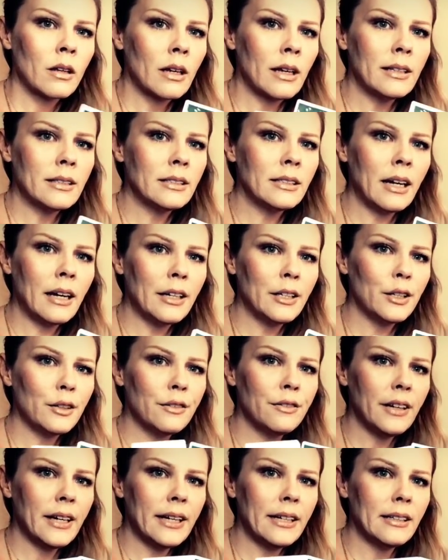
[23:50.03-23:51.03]
It's not your
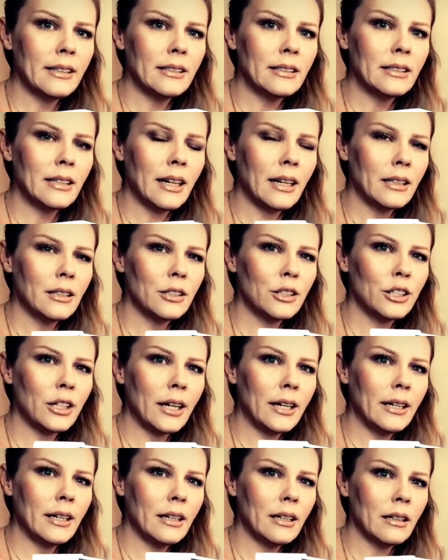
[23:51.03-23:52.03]
fate. It's not
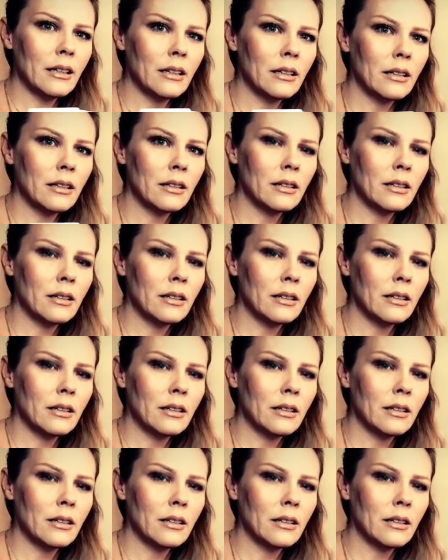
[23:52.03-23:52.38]
shining